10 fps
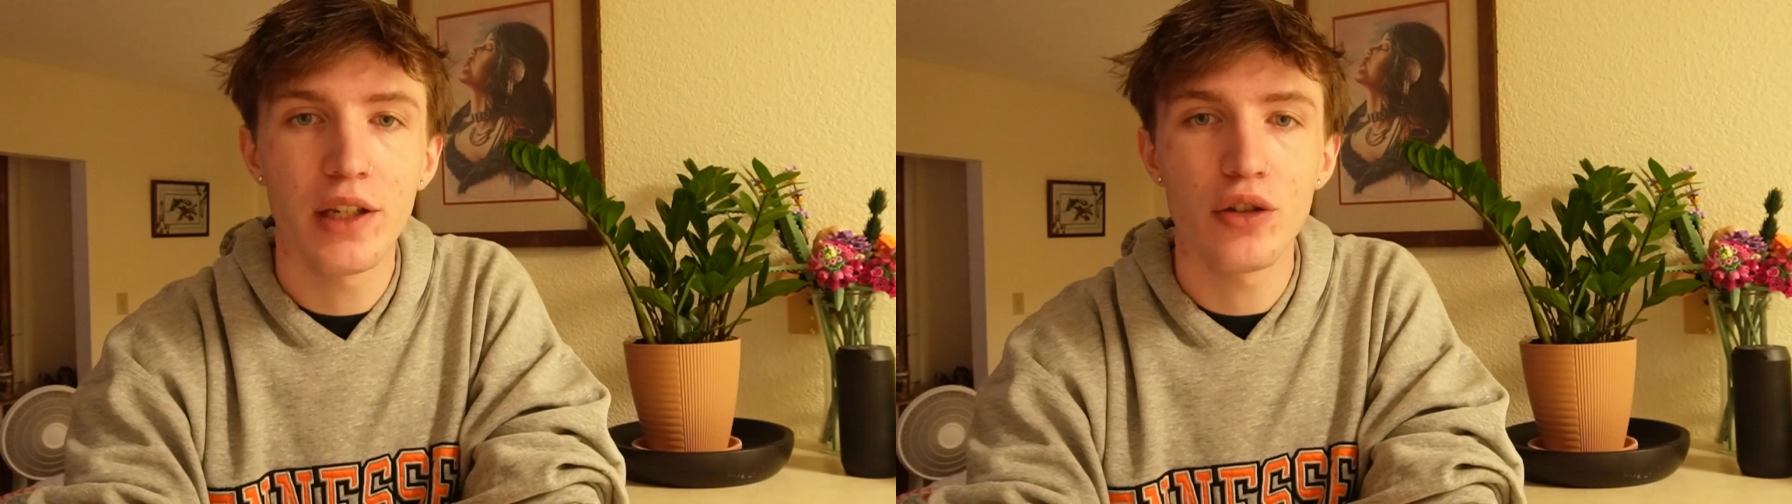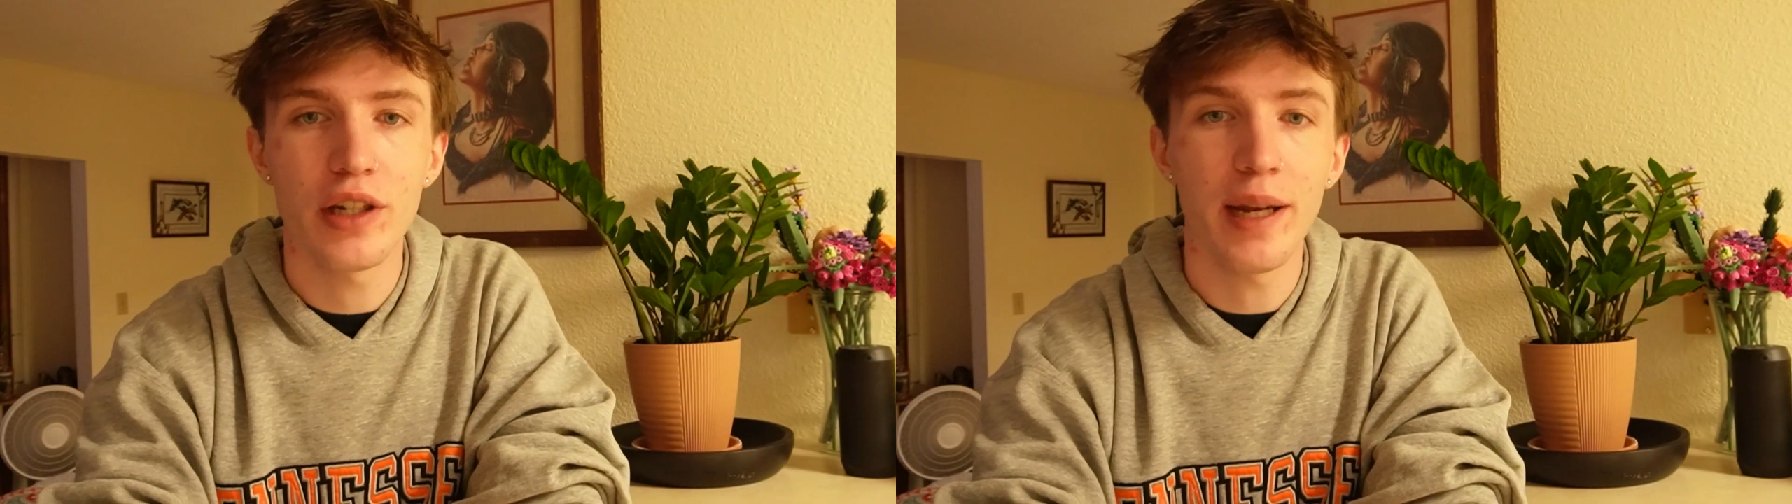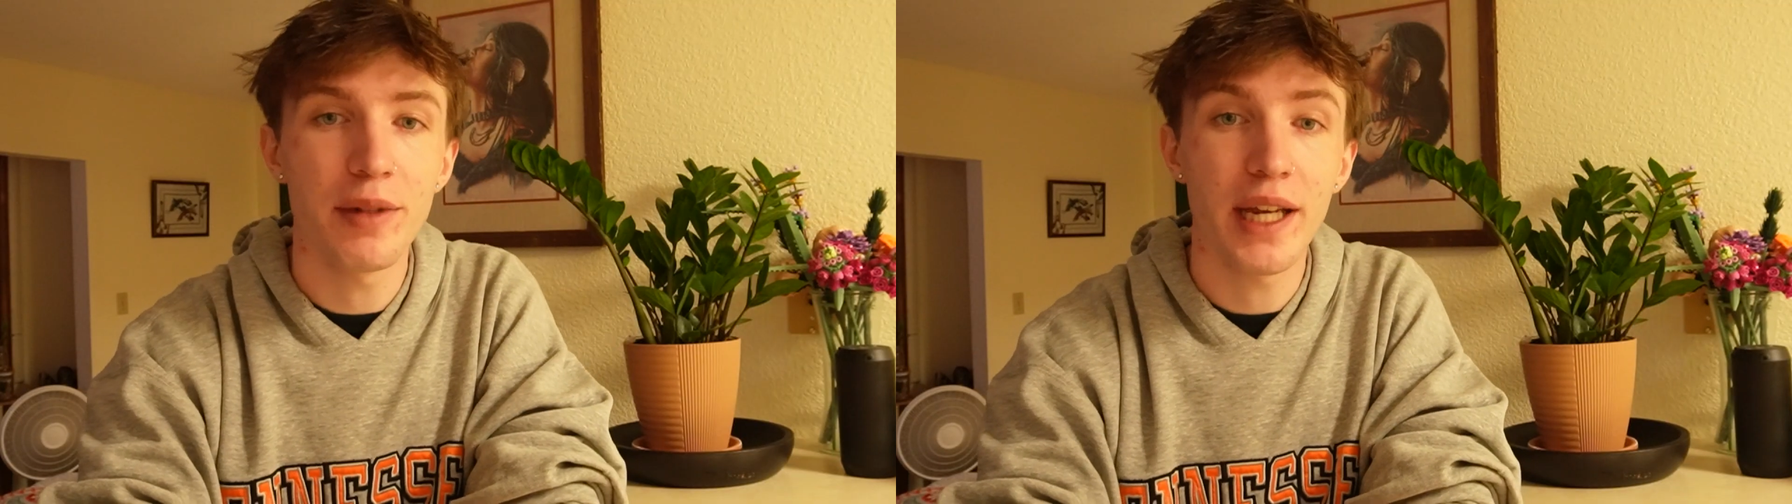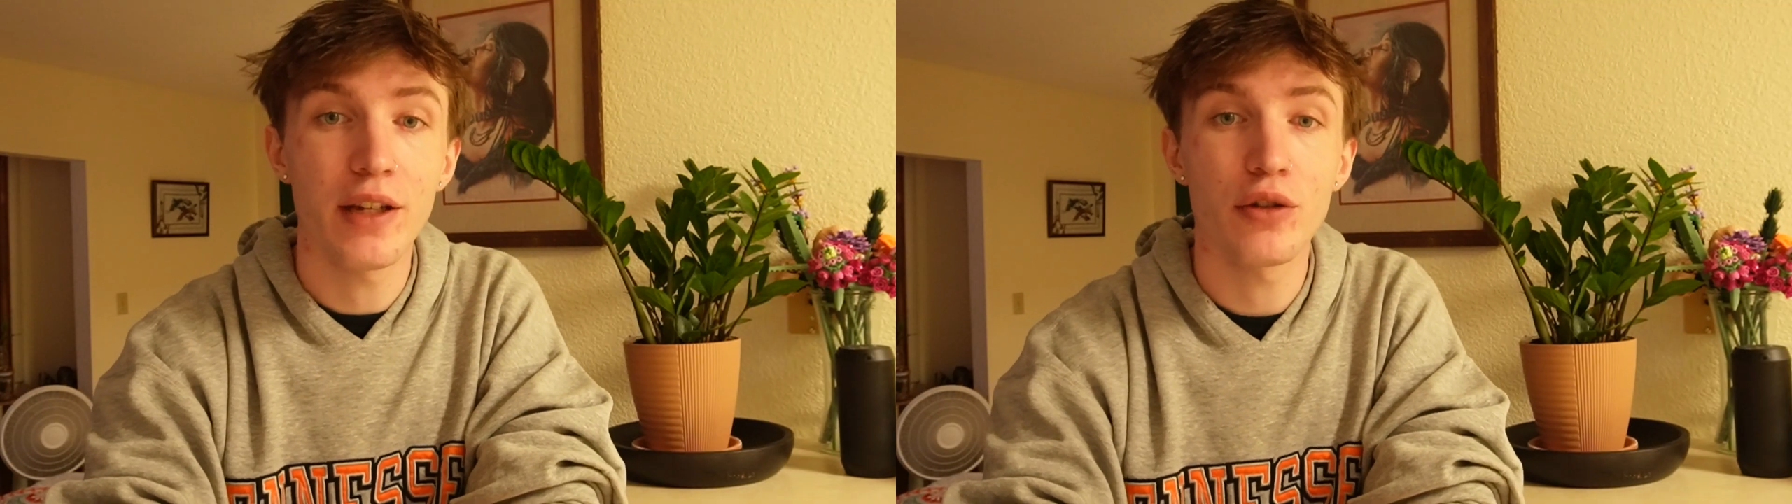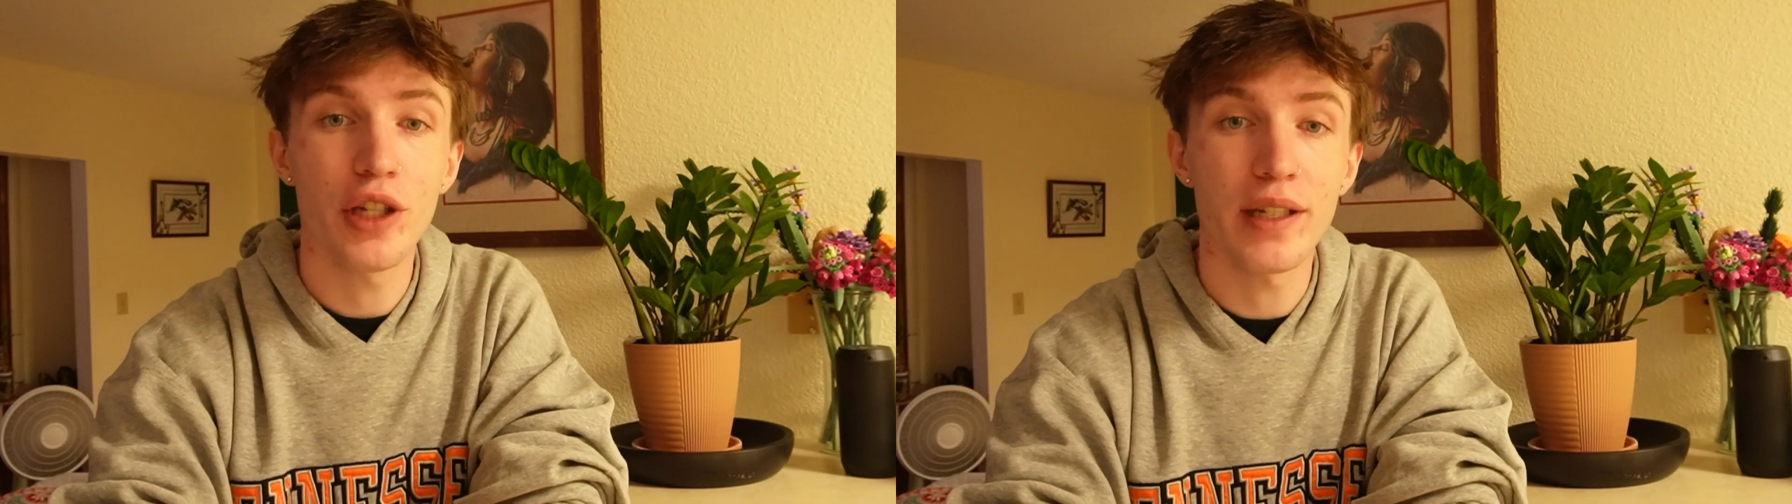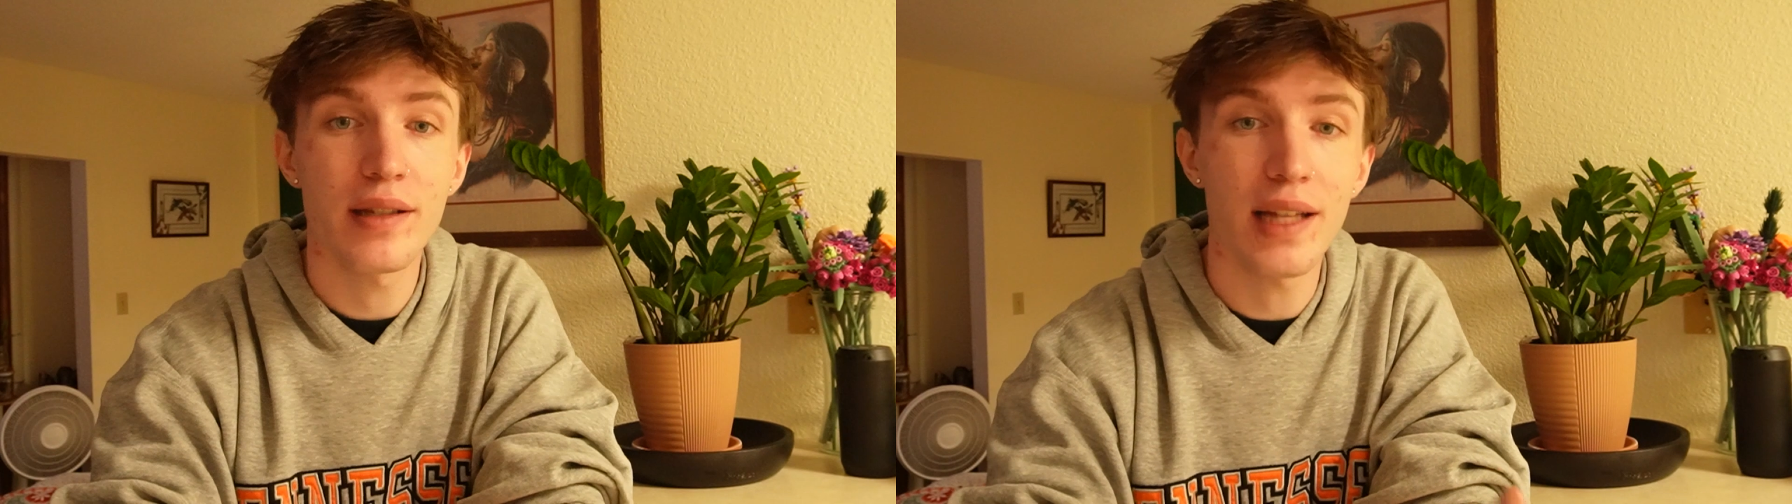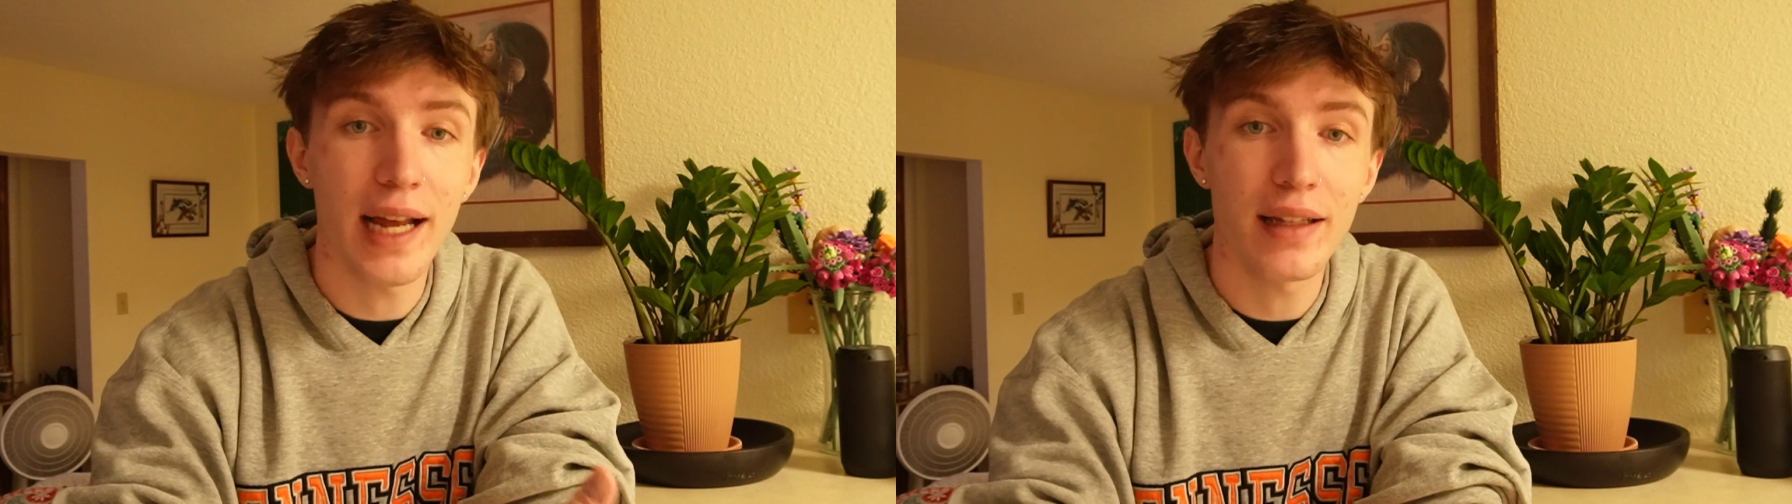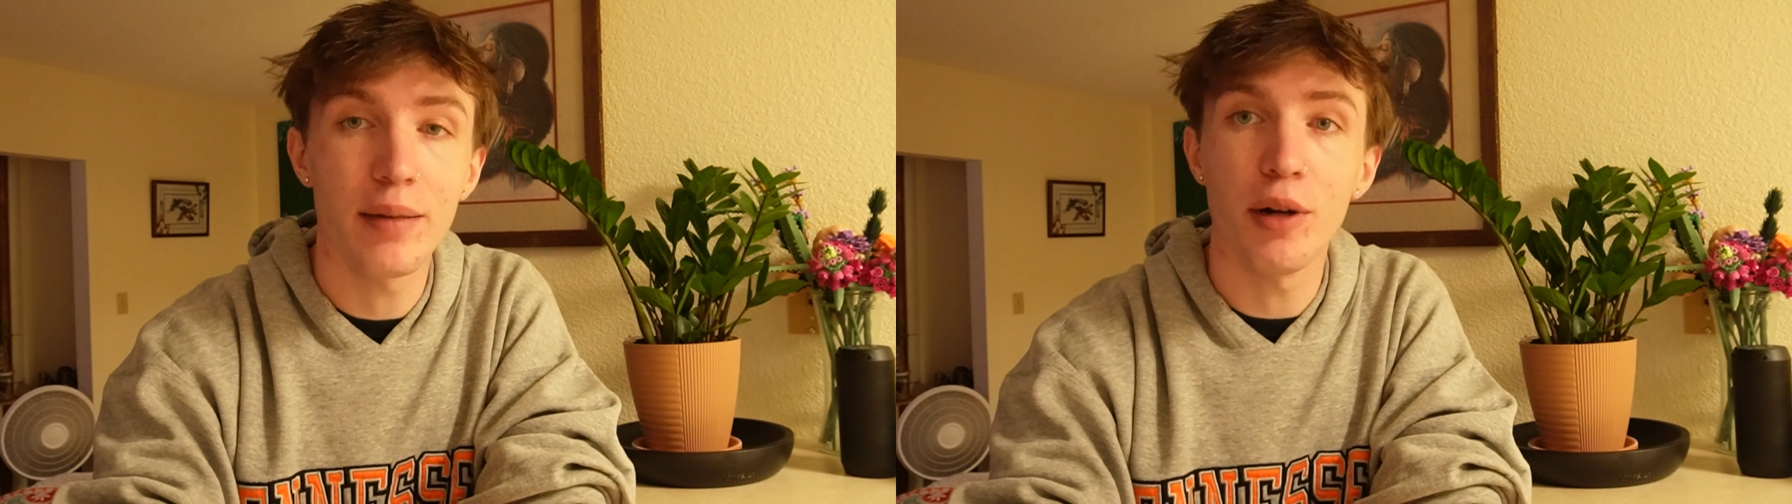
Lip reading: You should aim to get your chin slightly